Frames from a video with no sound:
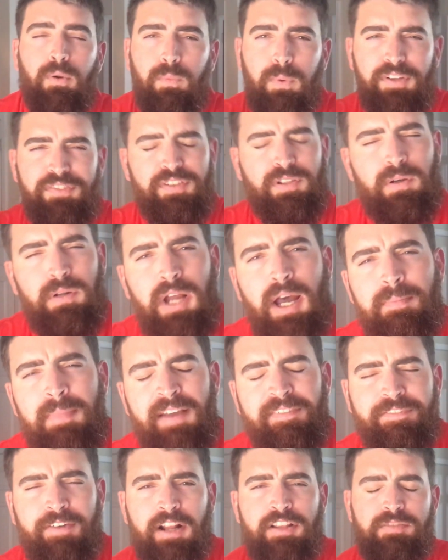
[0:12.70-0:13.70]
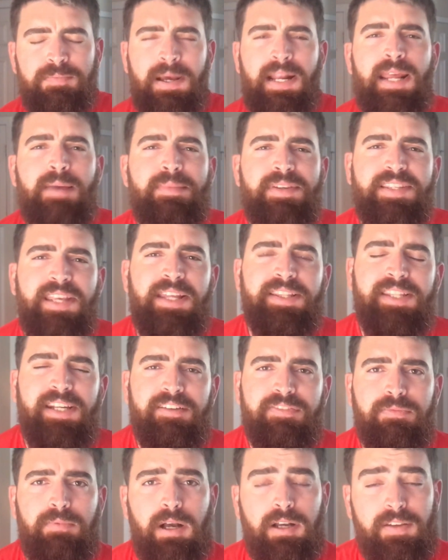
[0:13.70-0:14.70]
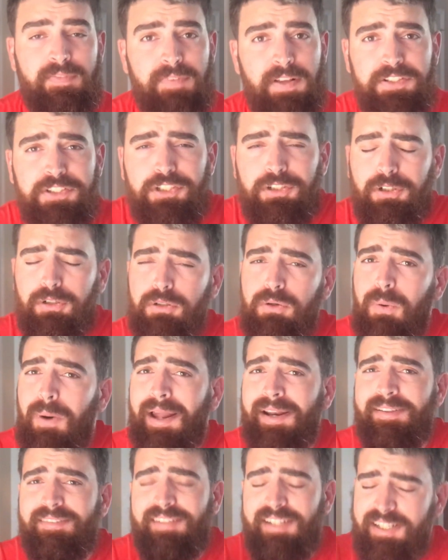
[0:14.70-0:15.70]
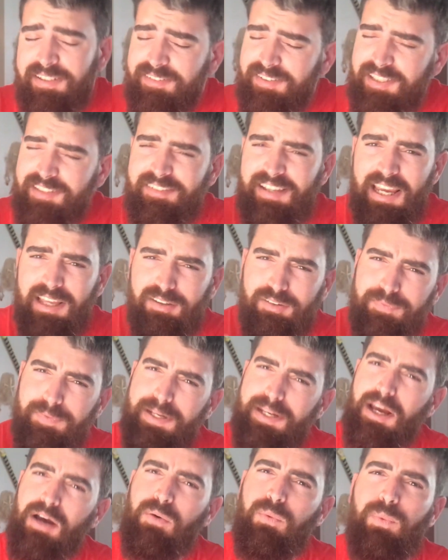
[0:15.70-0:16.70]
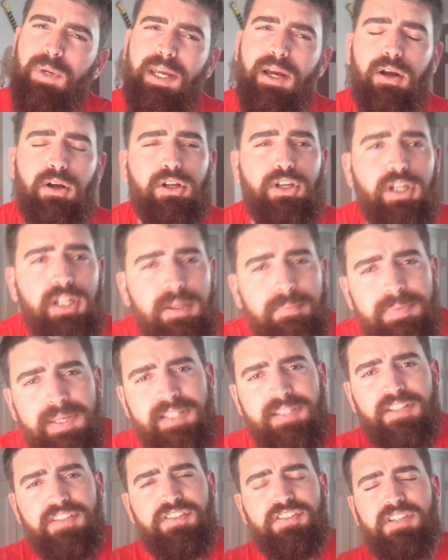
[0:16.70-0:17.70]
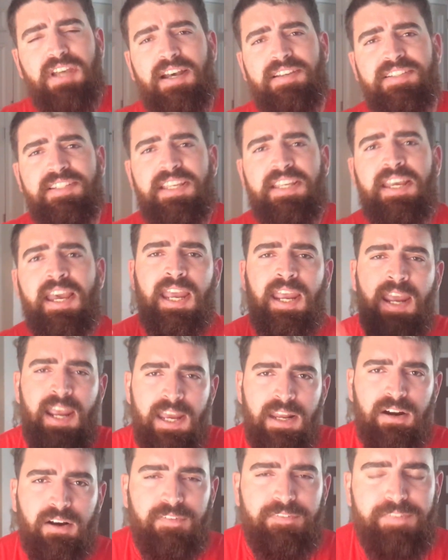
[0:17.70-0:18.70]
What's going on, my friends? My name is Anthony from Unconventional Aquatics, and in today's video, we are going to be discussing heater